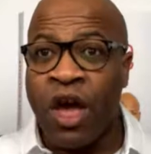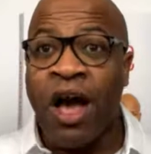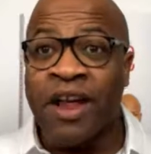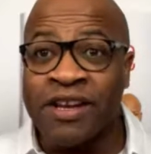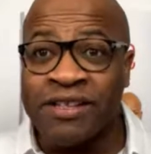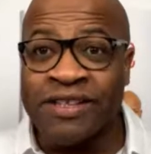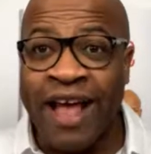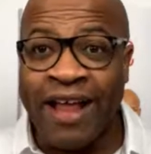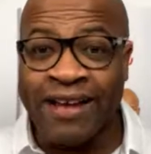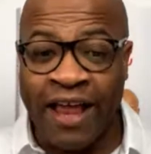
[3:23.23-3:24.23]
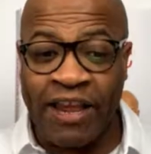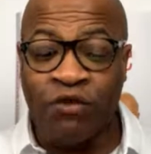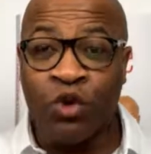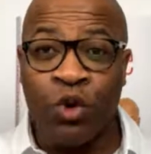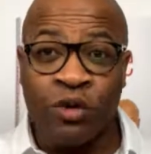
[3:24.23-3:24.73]
understand that if
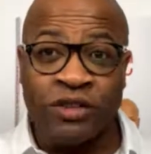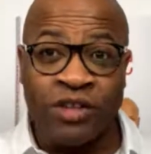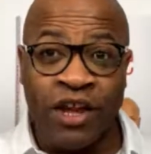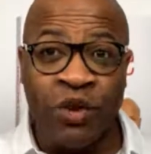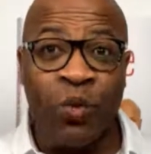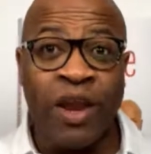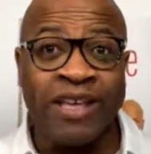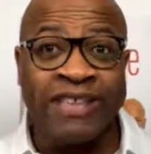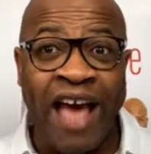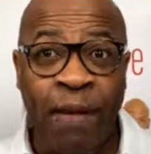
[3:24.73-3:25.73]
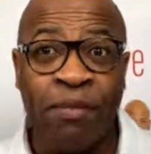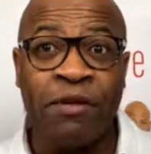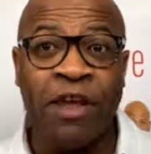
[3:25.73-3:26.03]
you don't study what has happened,